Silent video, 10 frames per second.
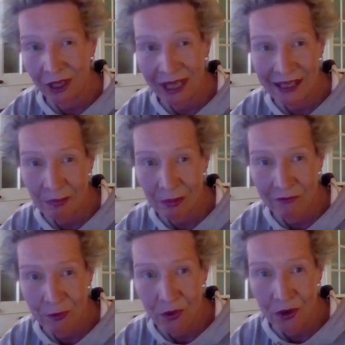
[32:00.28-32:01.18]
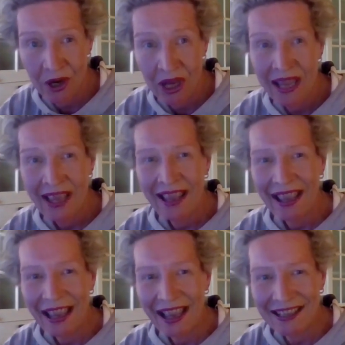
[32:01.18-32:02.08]
guessed before.
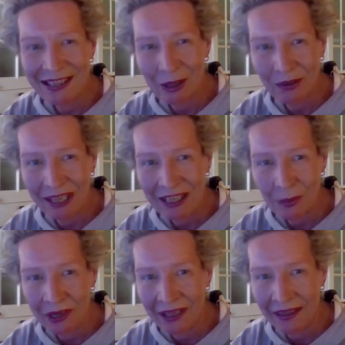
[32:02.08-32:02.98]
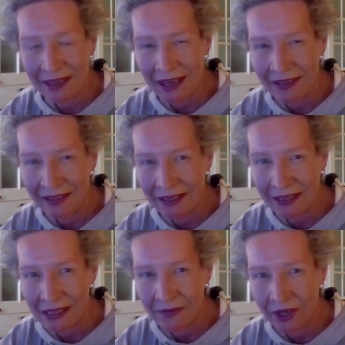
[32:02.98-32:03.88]
So that's why I think
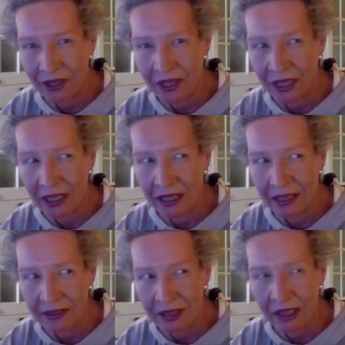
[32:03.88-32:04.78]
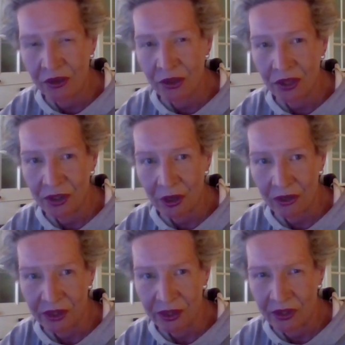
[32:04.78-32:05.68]
it's very dangerous
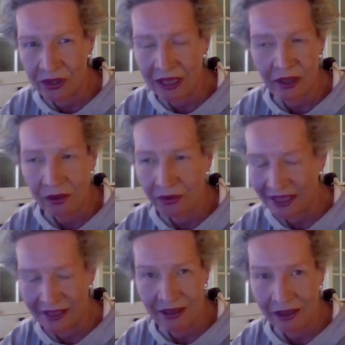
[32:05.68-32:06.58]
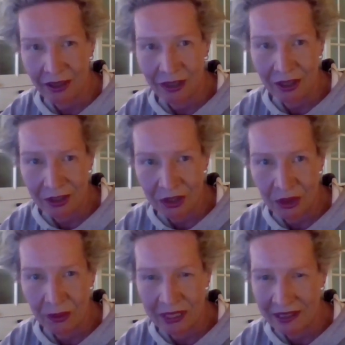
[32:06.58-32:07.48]
also to say, no, that's not going to
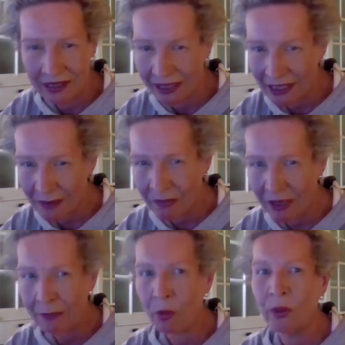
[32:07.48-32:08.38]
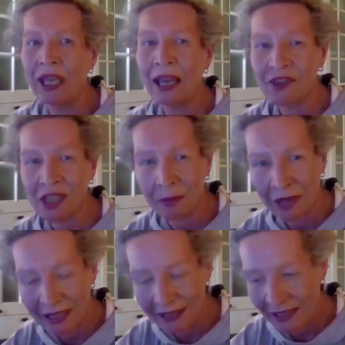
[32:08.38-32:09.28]
do it. Yes, maybe we have some
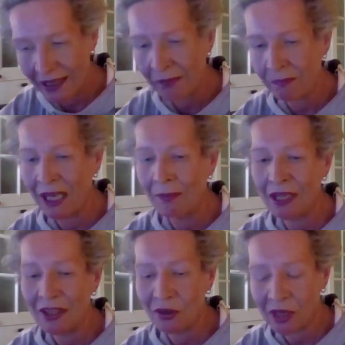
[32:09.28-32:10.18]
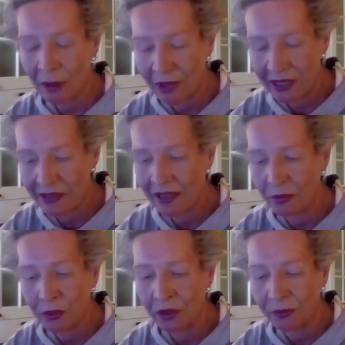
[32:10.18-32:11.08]
idea, maybe to some extent
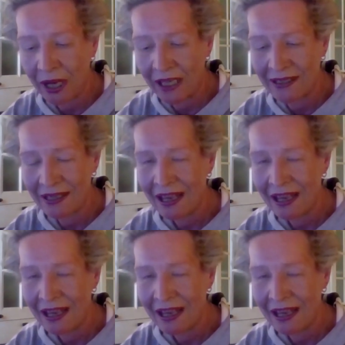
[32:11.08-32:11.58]
we're right,